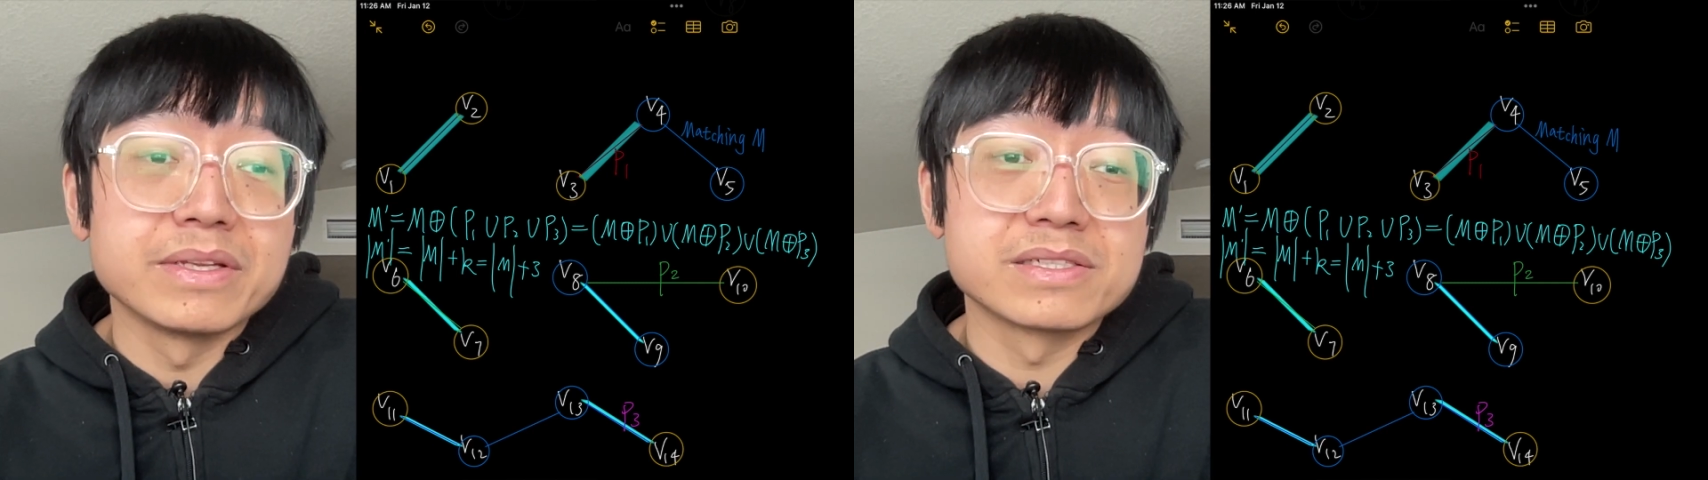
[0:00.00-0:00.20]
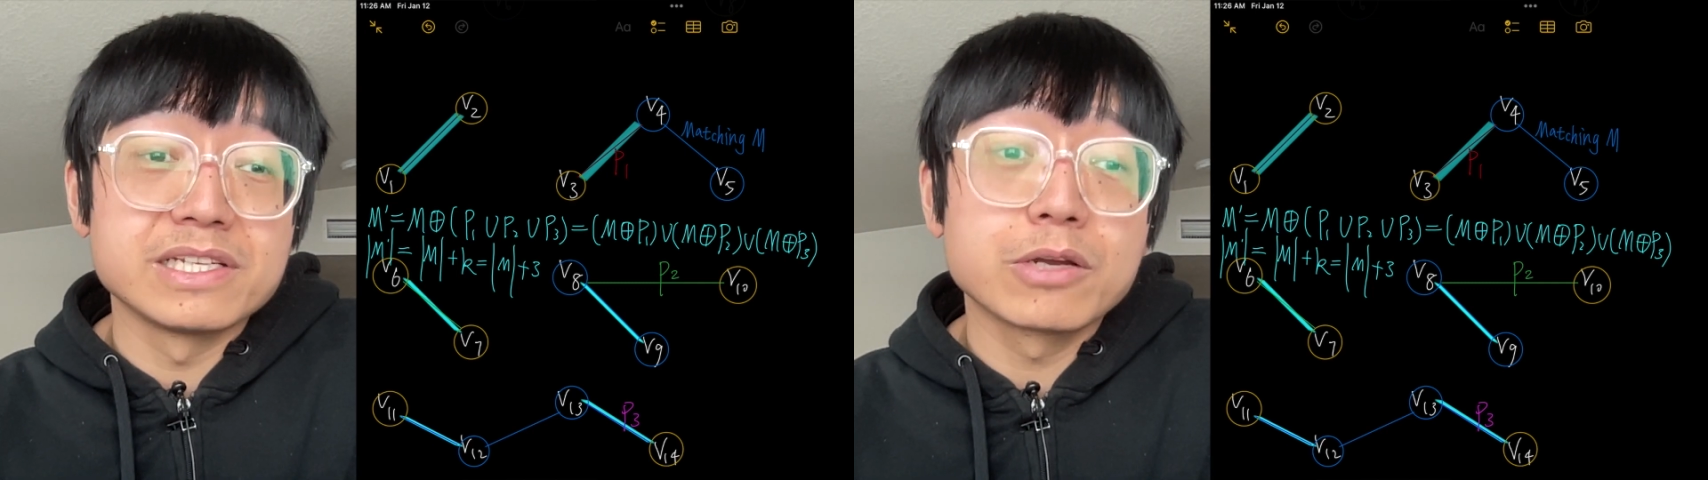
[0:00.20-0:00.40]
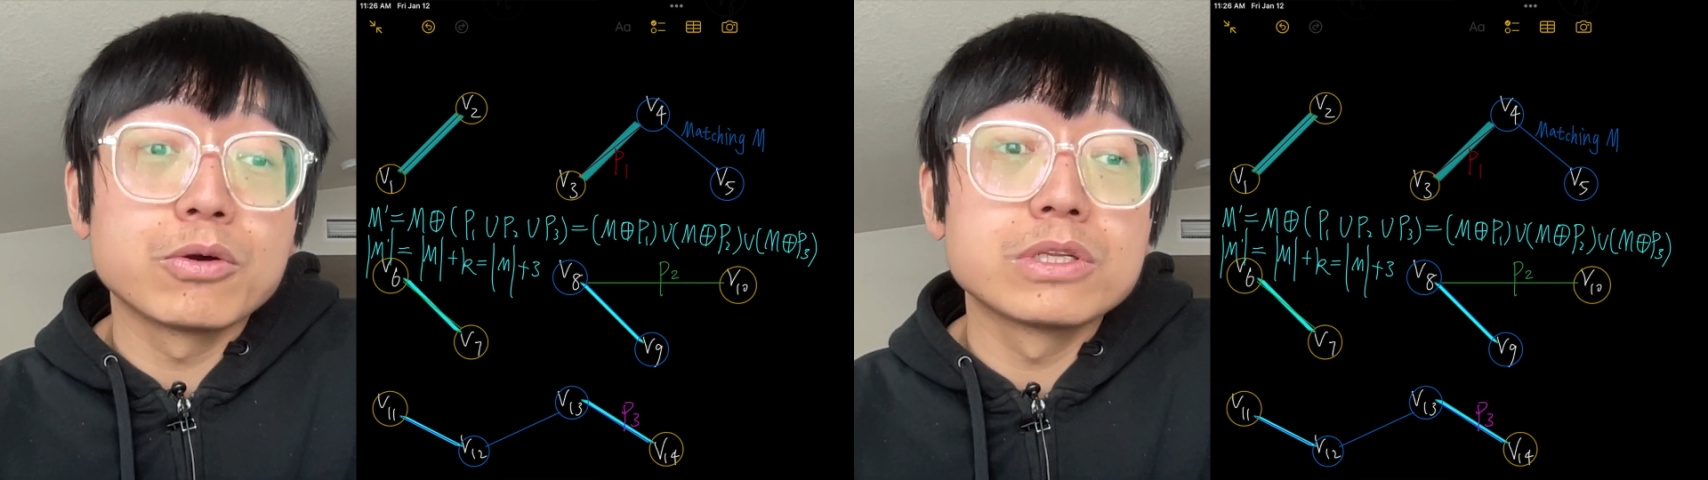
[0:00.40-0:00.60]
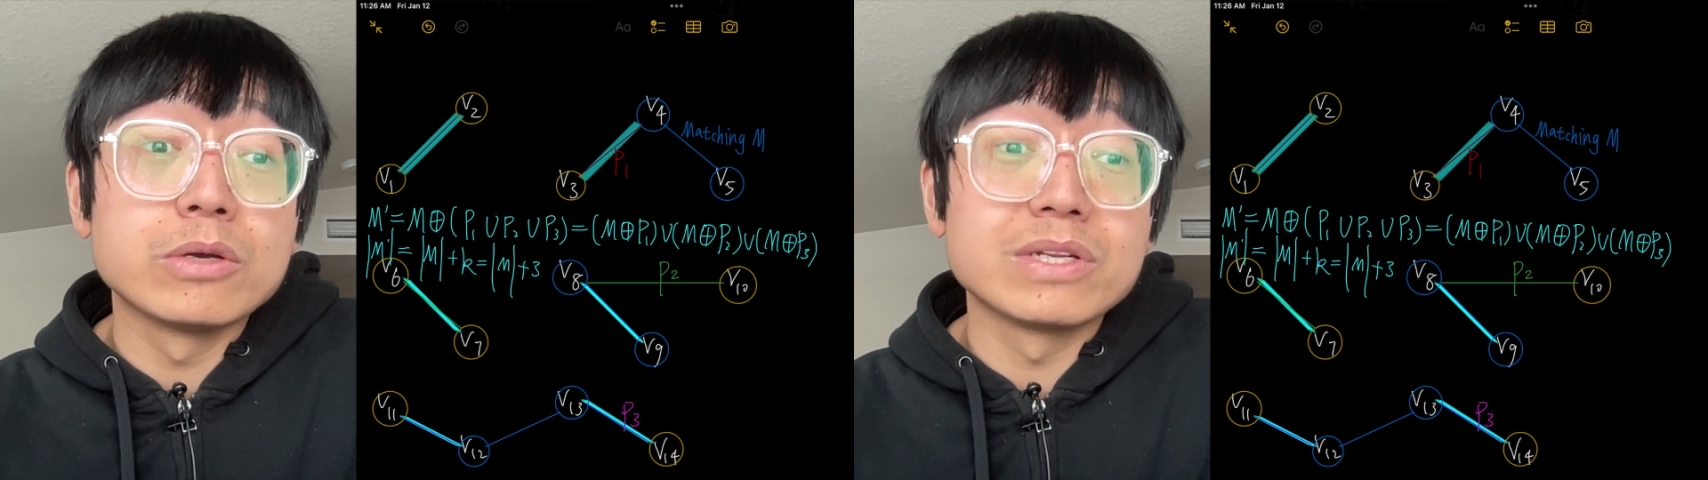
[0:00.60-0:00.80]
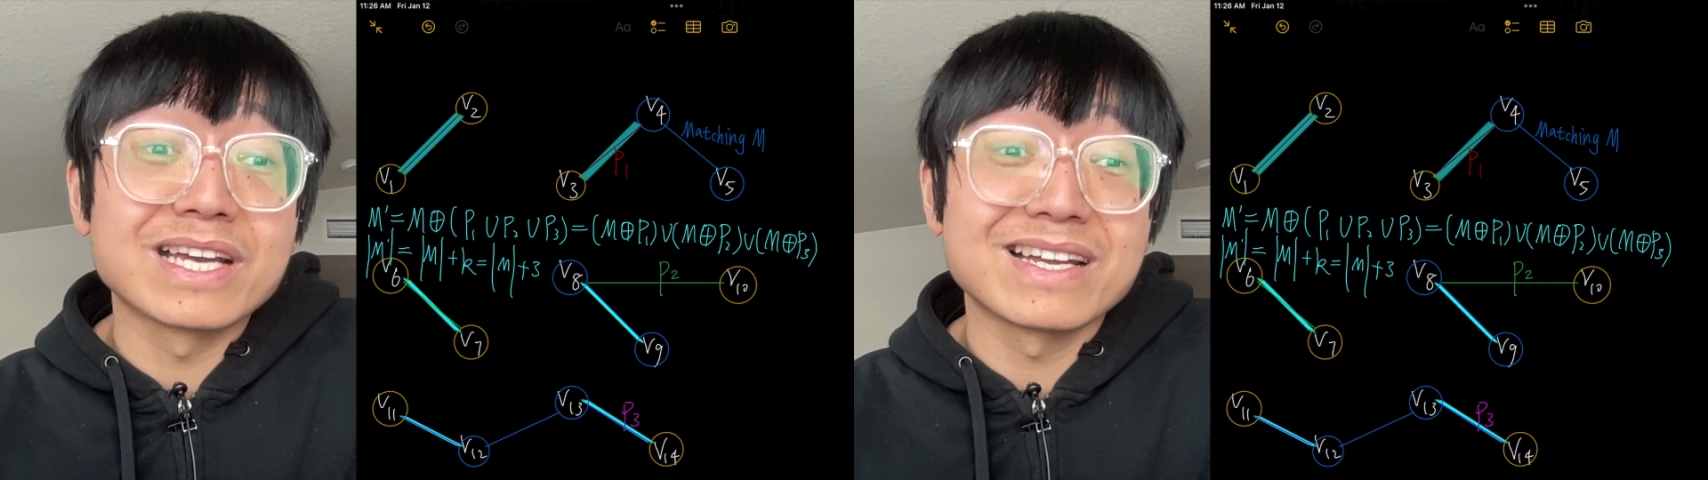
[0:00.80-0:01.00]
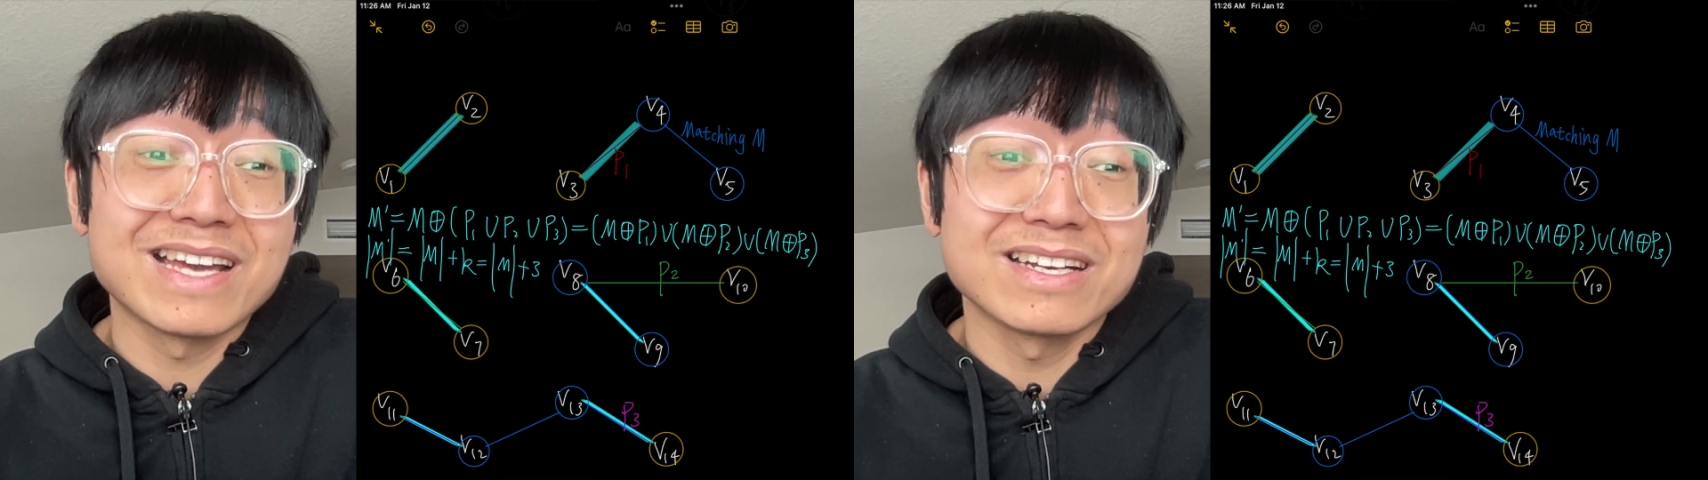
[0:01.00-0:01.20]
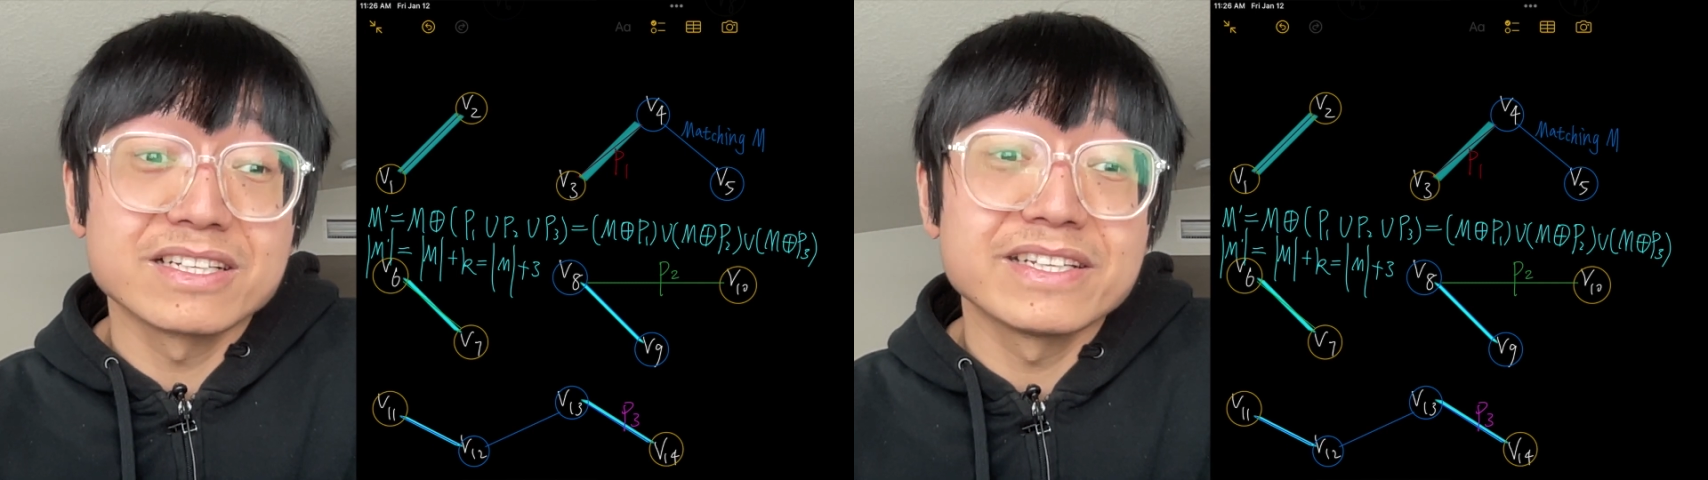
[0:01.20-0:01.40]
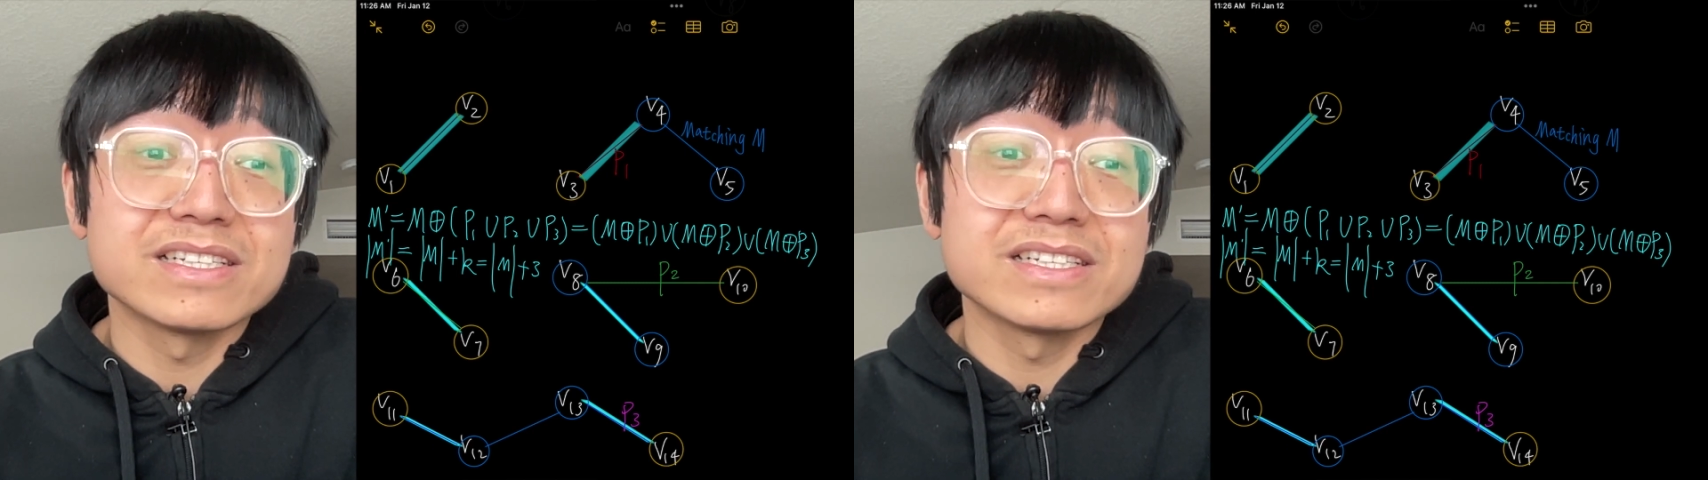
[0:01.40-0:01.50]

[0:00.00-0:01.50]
is equal to the cardinality